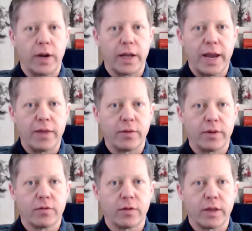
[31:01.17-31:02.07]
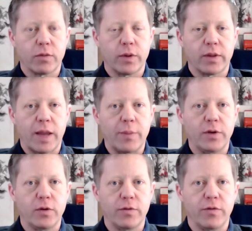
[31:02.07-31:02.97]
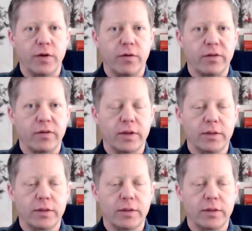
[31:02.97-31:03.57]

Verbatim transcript: gathering so guess what's happened to the fundraising